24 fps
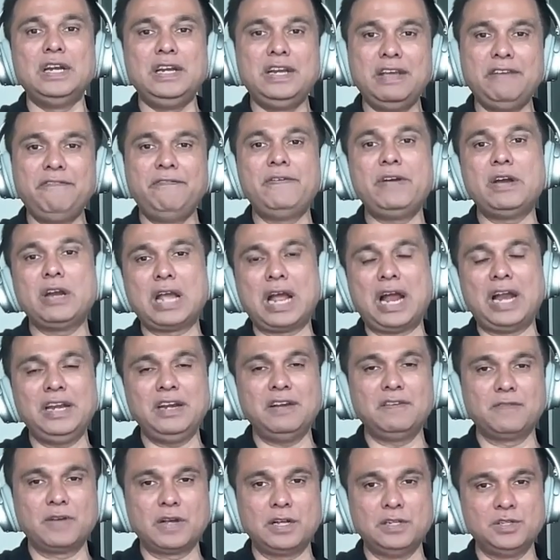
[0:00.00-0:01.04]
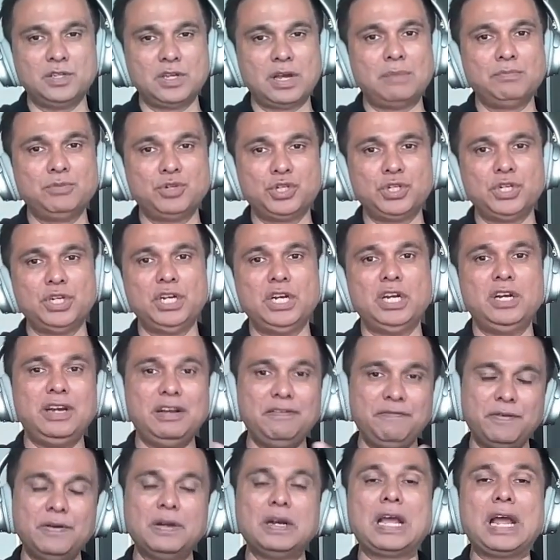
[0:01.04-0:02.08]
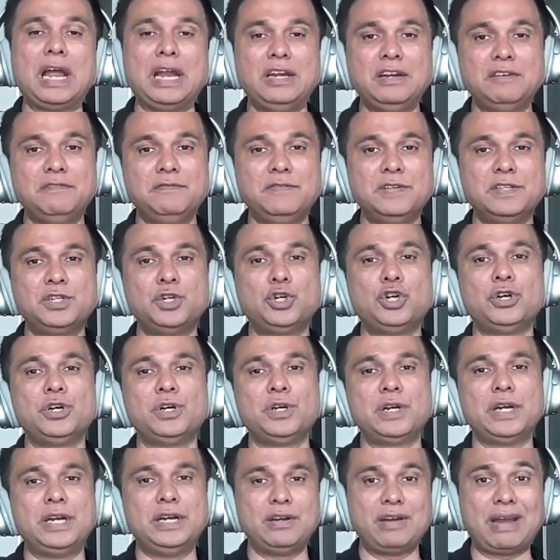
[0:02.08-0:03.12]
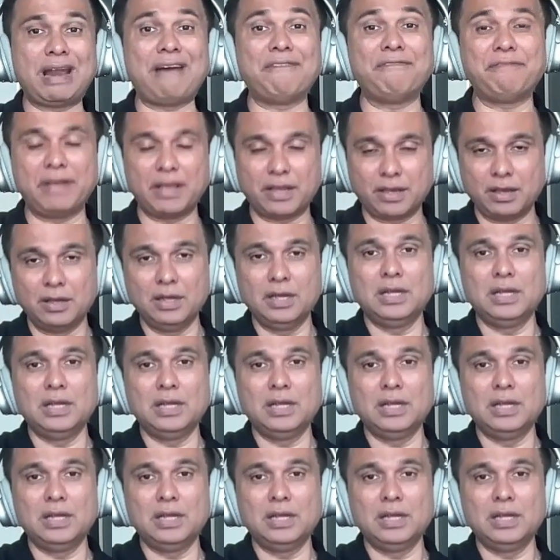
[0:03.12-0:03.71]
different kind of consumption and different kind of visitor and traffic